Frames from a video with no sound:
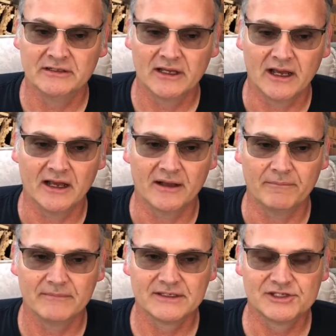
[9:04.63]

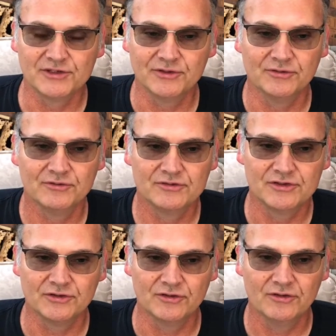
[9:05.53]

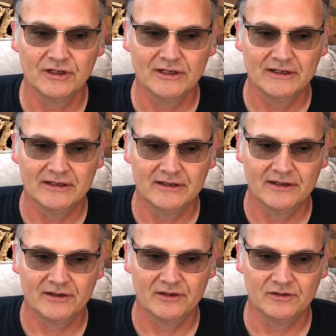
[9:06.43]
to
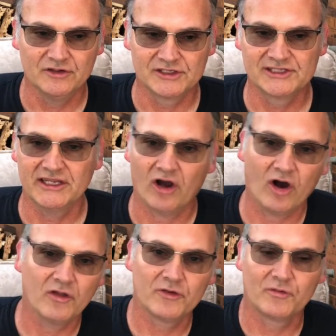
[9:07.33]
just see
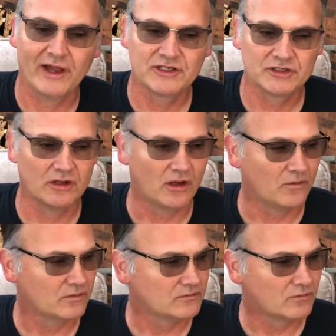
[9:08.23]
all the